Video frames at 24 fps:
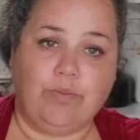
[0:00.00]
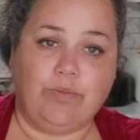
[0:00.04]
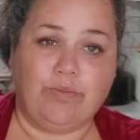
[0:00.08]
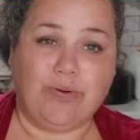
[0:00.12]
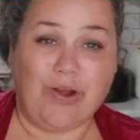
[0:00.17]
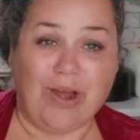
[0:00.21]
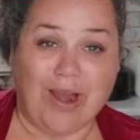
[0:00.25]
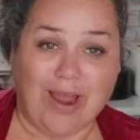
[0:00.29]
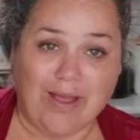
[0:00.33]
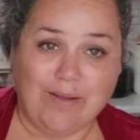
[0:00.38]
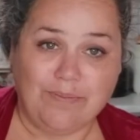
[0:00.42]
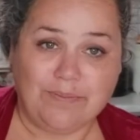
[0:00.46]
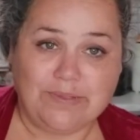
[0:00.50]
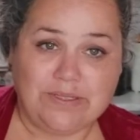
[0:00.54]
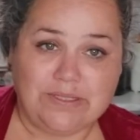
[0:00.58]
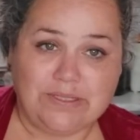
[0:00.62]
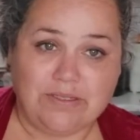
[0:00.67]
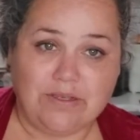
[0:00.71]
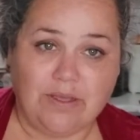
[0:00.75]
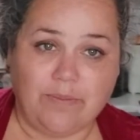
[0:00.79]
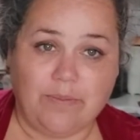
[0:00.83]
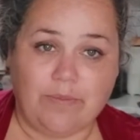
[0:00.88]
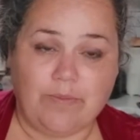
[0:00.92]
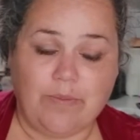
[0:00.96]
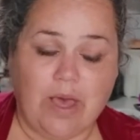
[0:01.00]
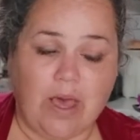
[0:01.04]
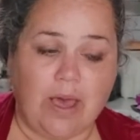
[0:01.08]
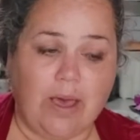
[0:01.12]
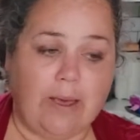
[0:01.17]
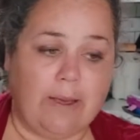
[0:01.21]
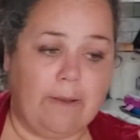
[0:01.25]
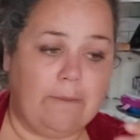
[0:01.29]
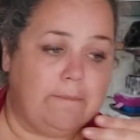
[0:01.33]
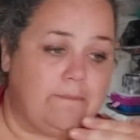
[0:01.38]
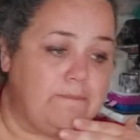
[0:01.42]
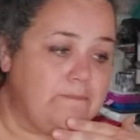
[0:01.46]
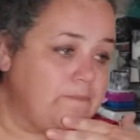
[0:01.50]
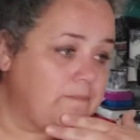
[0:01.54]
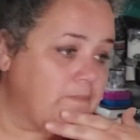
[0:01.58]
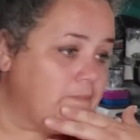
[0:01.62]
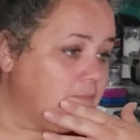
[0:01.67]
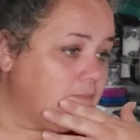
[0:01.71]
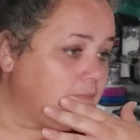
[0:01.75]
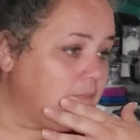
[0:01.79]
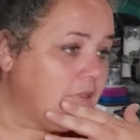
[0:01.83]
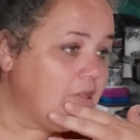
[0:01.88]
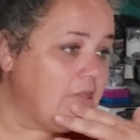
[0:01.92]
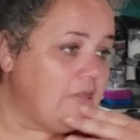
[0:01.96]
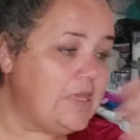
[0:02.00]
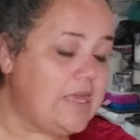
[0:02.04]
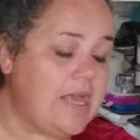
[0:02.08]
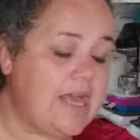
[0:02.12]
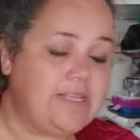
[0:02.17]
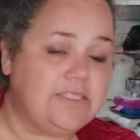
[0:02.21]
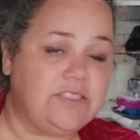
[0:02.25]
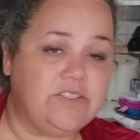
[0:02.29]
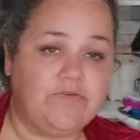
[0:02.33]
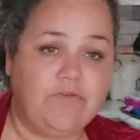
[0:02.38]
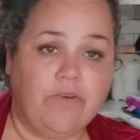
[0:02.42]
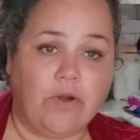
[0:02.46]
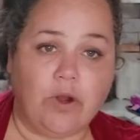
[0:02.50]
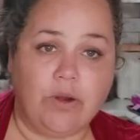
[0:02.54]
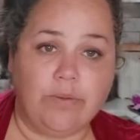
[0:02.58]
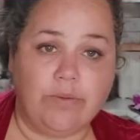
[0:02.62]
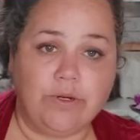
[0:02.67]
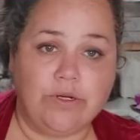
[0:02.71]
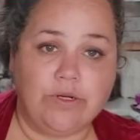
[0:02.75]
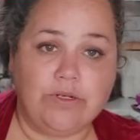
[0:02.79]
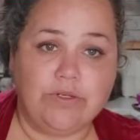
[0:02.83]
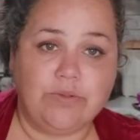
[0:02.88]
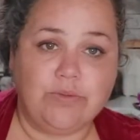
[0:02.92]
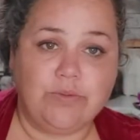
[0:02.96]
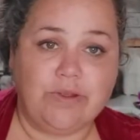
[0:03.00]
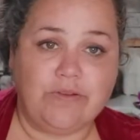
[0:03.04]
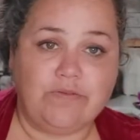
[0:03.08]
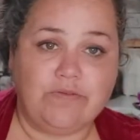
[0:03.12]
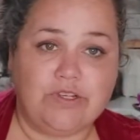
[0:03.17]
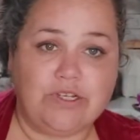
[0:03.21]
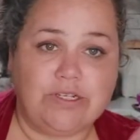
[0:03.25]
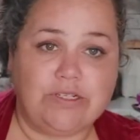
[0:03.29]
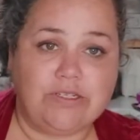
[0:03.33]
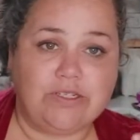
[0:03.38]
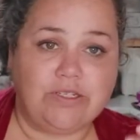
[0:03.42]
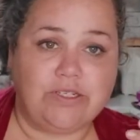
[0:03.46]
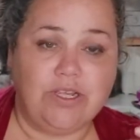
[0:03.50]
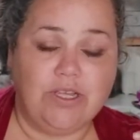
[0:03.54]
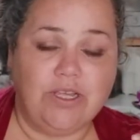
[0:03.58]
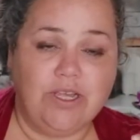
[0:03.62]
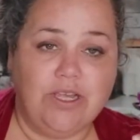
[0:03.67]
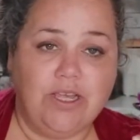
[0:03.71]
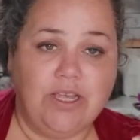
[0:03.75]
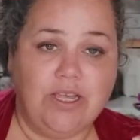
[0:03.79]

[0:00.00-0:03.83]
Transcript: preps. As farmers, we've just